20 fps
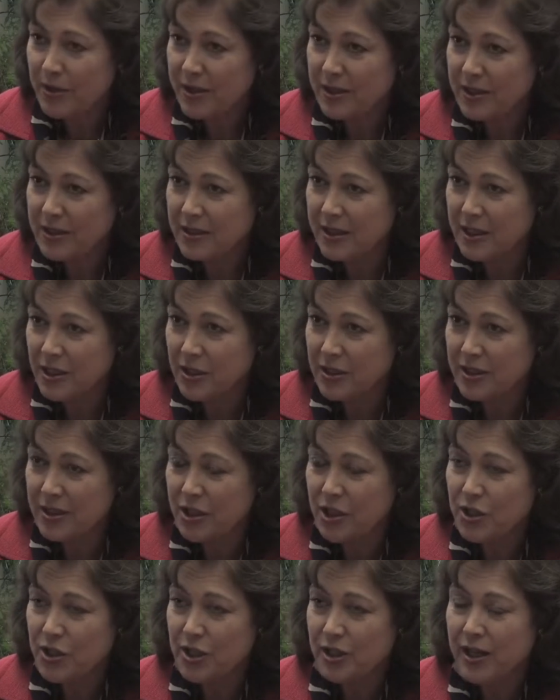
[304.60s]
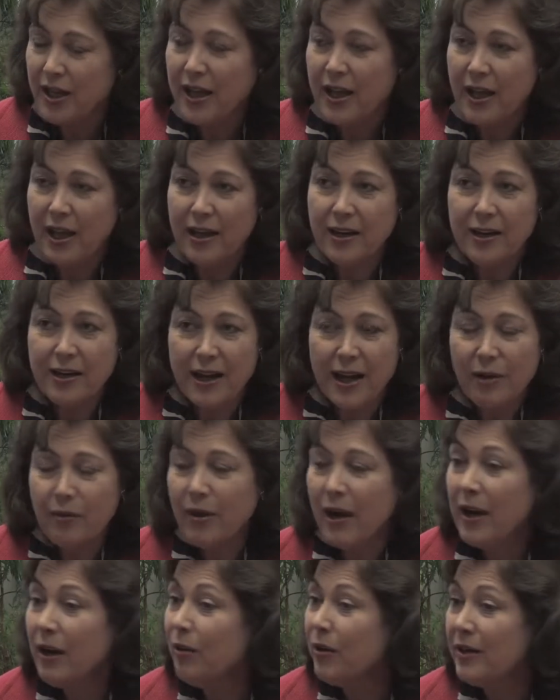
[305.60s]
with this legislation, and
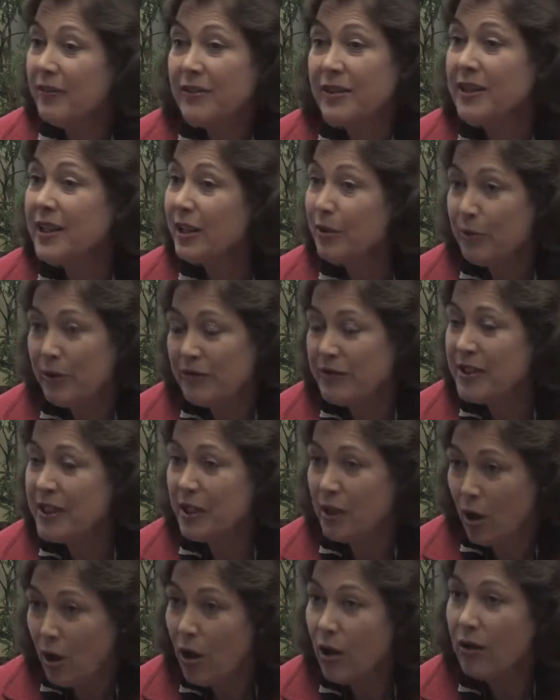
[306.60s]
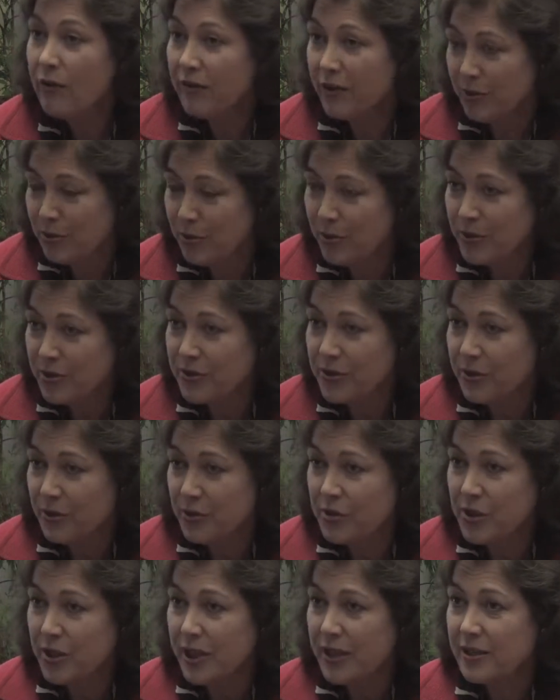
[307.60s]
I don't even think we've seen all of the court
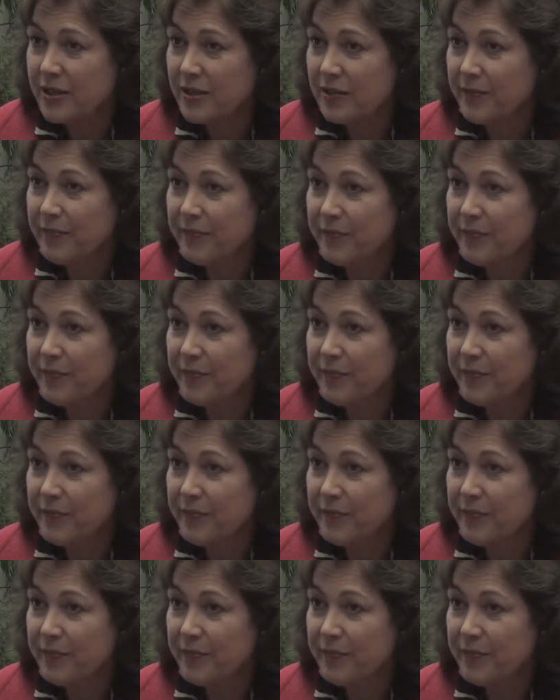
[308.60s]
suits yet.